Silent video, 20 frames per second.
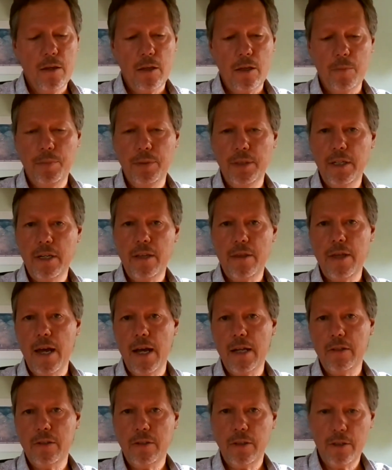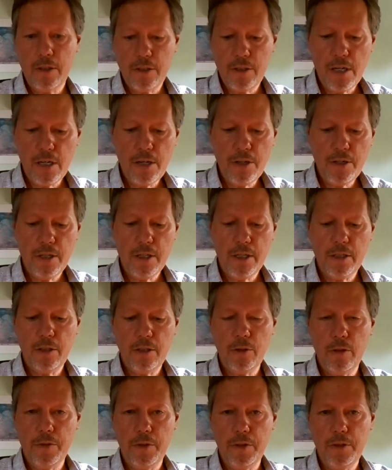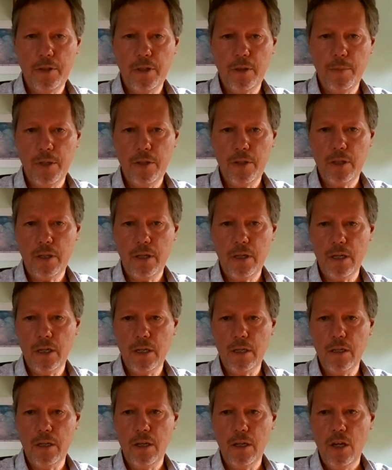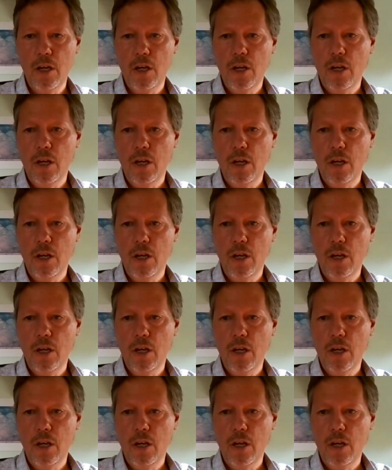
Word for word: completed that, started teaching at the University of Michigan.